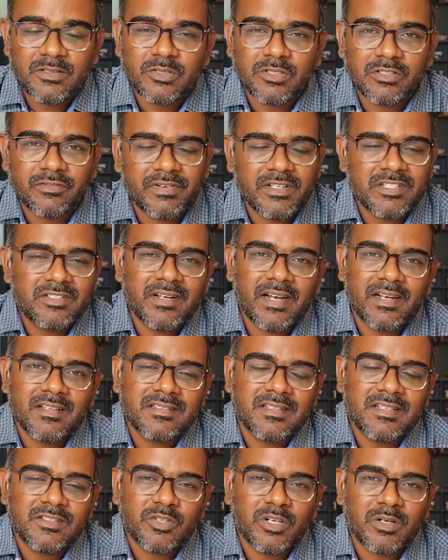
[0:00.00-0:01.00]
So the first
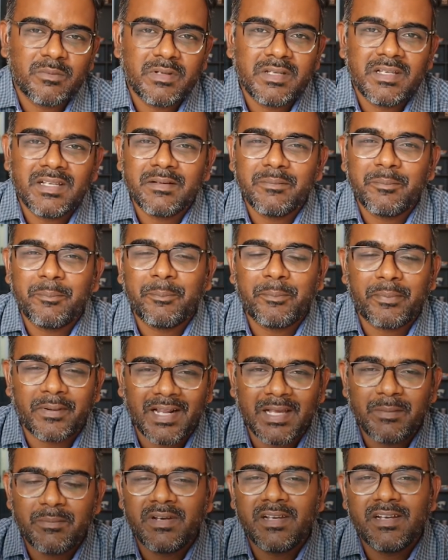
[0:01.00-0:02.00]
strategy is going to be
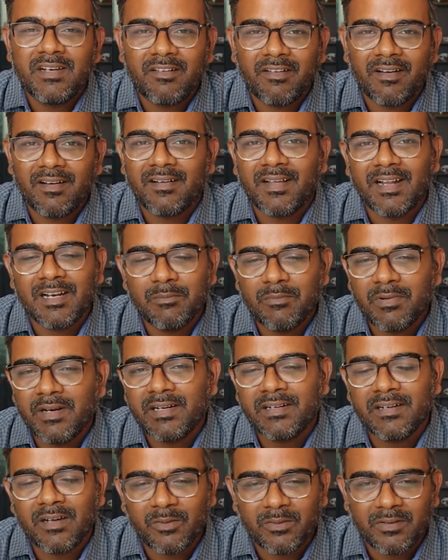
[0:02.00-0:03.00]
primary trend line
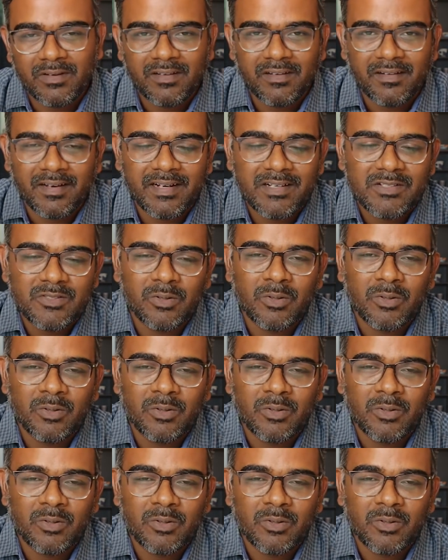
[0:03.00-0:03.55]
breakdown, right?